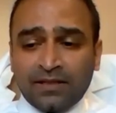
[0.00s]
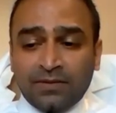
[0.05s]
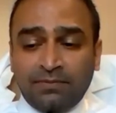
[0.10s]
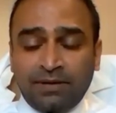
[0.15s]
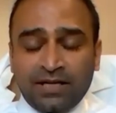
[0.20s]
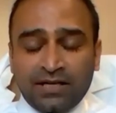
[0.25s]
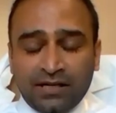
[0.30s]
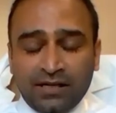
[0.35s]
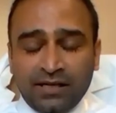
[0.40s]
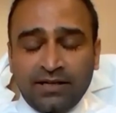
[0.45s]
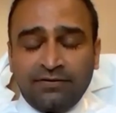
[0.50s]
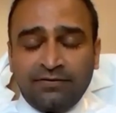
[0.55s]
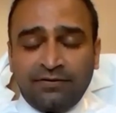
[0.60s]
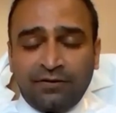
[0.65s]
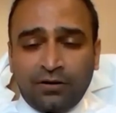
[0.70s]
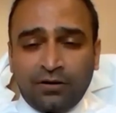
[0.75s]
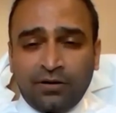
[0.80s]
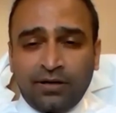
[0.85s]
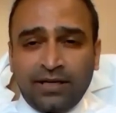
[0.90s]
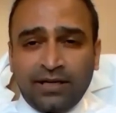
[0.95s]
especially
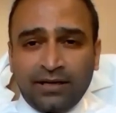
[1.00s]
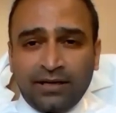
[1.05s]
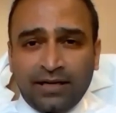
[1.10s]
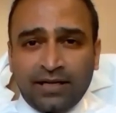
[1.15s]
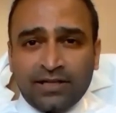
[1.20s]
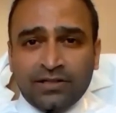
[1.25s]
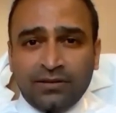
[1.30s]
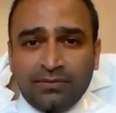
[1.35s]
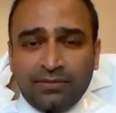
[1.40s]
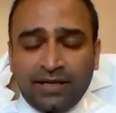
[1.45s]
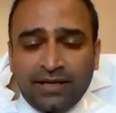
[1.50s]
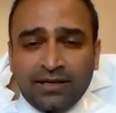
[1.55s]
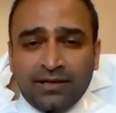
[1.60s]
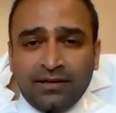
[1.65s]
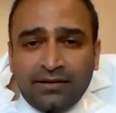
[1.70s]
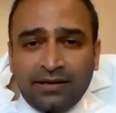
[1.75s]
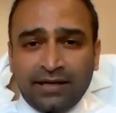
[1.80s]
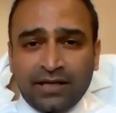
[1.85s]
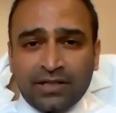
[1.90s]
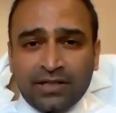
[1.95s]
for international
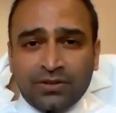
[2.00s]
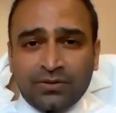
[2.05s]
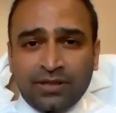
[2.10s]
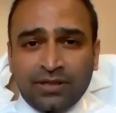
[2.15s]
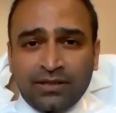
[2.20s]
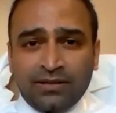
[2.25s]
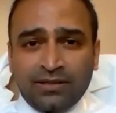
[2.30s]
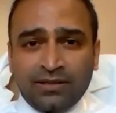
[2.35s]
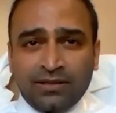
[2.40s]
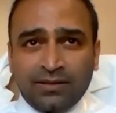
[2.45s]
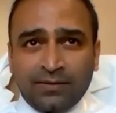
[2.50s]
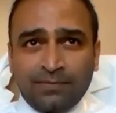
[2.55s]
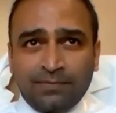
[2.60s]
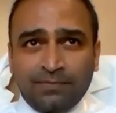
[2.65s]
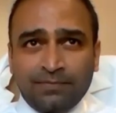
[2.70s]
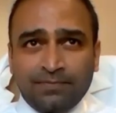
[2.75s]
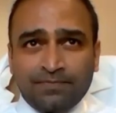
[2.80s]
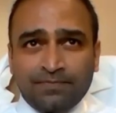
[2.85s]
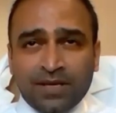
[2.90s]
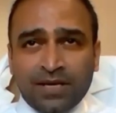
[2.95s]
medical graduate.
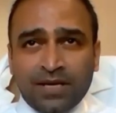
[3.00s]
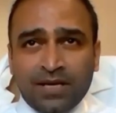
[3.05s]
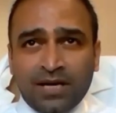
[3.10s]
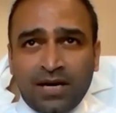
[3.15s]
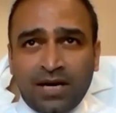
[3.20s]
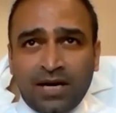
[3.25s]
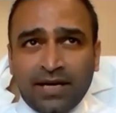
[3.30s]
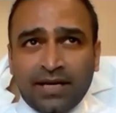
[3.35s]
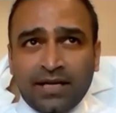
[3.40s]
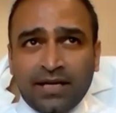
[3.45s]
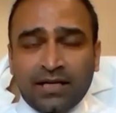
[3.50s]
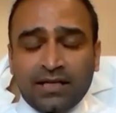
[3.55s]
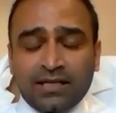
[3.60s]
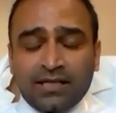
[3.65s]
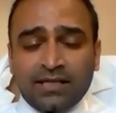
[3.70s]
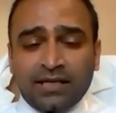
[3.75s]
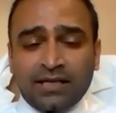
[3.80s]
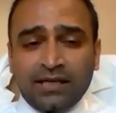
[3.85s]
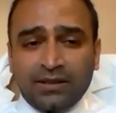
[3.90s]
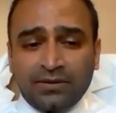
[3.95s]
I
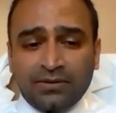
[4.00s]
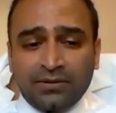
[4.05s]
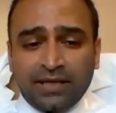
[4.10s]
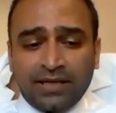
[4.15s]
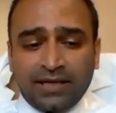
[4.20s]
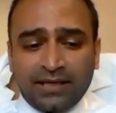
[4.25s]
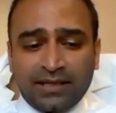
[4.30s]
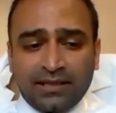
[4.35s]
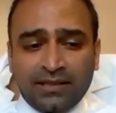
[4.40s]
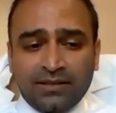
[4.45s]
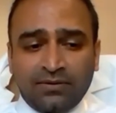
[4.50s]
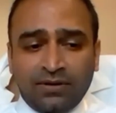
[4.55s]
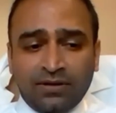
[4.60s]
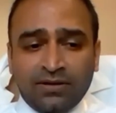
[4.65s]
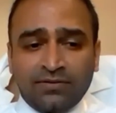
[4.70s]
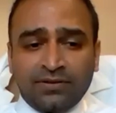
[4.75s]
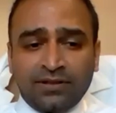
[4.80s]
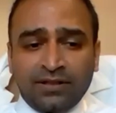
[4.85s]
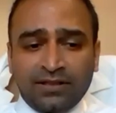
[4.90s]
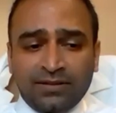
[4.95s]
can tell you that
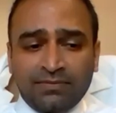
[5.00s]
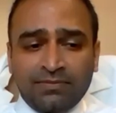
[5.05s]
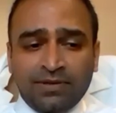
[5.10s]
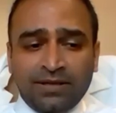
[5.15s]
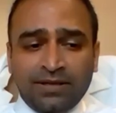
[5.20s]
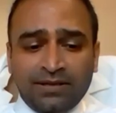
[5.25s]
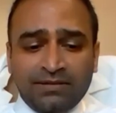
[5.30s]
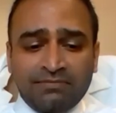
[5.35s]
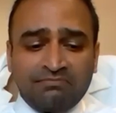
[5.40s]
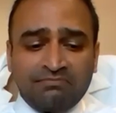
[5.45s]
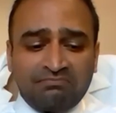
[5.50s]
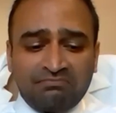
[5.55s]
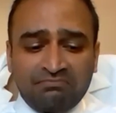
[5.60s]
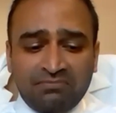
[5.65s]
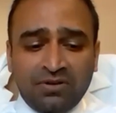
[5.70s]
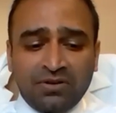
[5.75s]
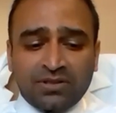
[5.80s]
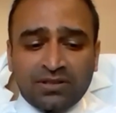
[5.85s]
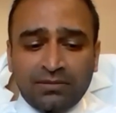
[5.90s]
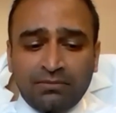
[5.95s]
one of the
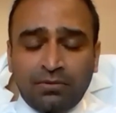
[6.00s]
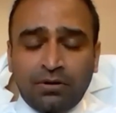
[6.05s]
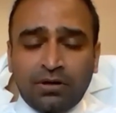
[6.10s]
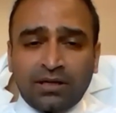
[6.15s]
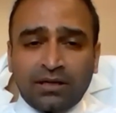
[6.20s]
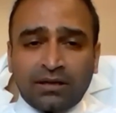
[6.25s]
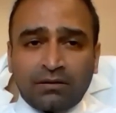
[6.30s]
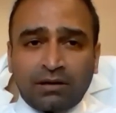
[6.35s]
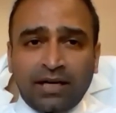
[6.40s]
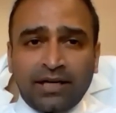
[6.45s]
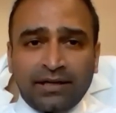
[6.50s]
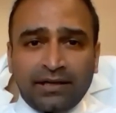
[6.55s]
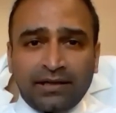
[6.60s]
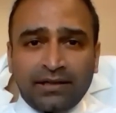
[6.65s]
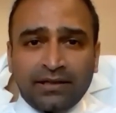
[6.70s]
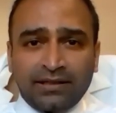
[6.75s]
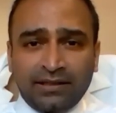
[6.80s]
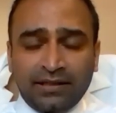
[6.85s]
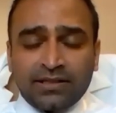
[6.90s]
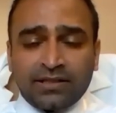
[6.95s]
most important
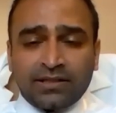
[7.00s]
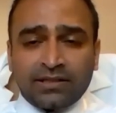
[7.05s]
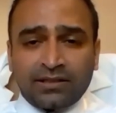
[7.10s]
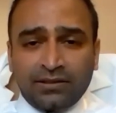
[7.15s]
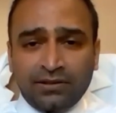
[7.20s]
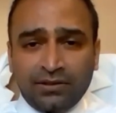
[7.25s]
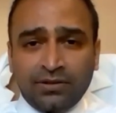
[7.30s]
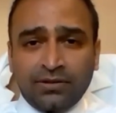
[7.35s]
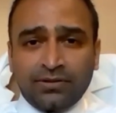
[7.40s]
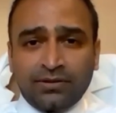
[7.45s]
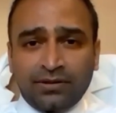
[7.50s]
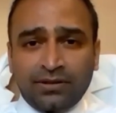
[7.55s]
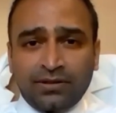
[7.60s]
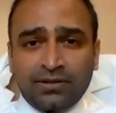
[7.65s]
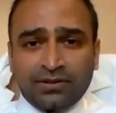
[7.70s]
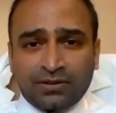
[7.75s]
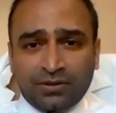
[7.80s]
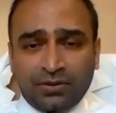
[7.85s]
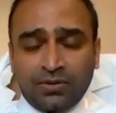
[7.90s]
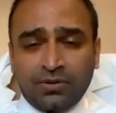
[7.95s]
criteria is your
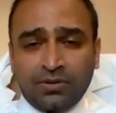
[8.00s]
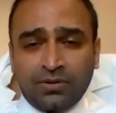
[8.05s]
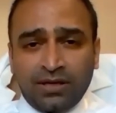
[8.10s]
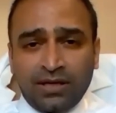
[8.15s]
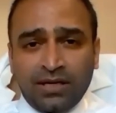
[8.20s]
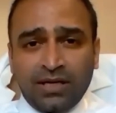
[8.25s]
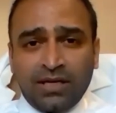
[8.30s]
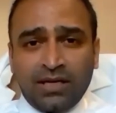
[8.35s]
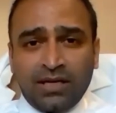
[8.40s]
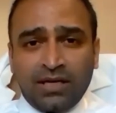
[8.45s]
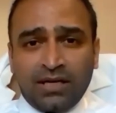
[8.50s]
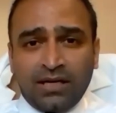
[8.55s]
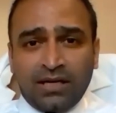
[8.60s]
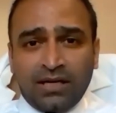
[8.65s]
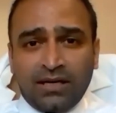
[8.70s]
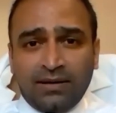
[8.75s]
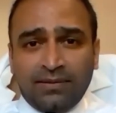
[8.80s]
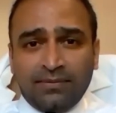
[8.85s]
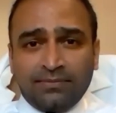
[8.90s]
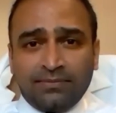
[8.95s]
score,
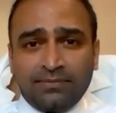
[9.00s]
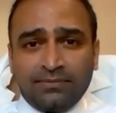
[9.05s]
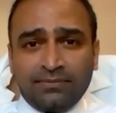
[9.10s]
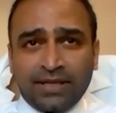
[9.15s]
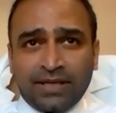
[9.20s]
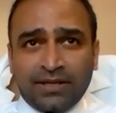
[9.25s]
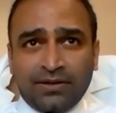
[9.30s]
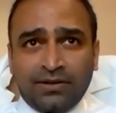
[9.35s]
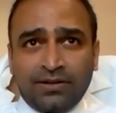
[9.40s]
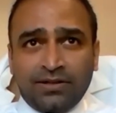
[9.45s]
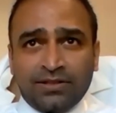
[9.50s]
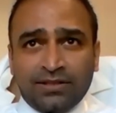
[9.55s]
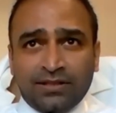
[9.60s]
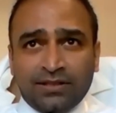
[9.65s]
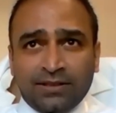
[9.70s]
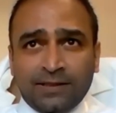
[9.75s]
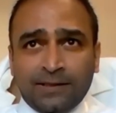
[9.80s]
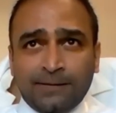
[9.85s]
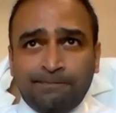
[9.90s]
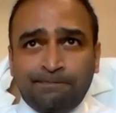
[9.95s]

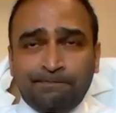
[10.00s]
because